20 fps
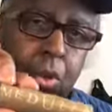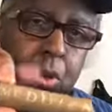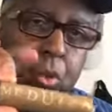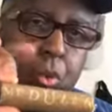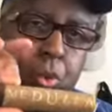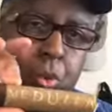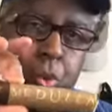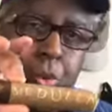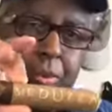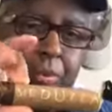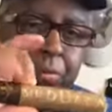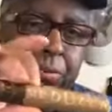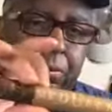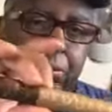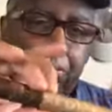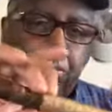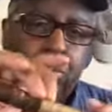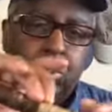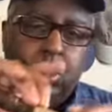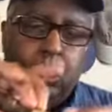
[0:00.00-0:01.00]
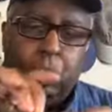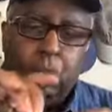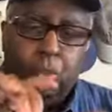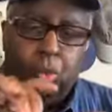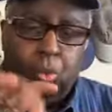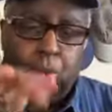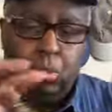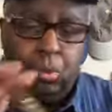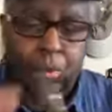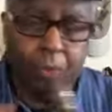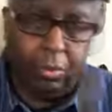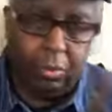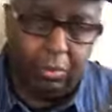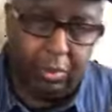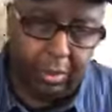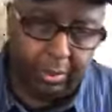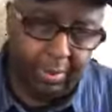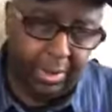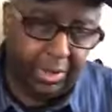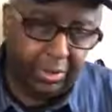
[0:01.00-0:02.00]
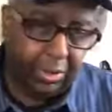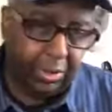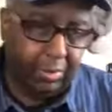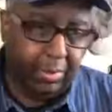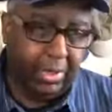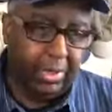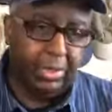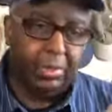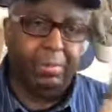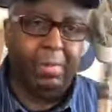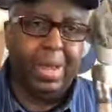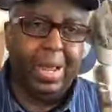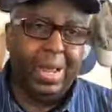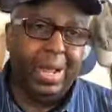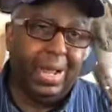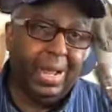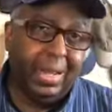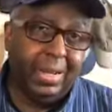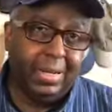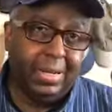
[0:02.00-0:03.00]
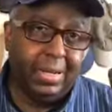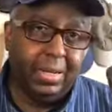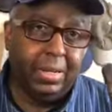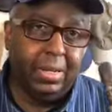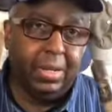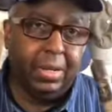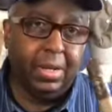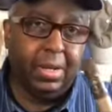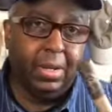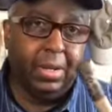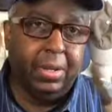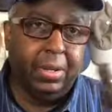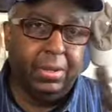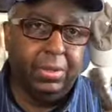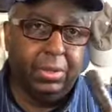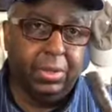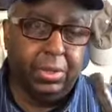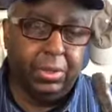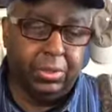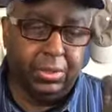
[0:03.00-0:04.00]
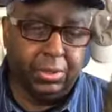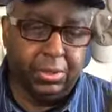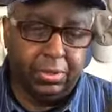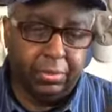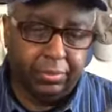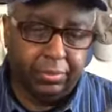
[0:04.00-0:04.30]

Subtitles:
who were the masterminds behind this,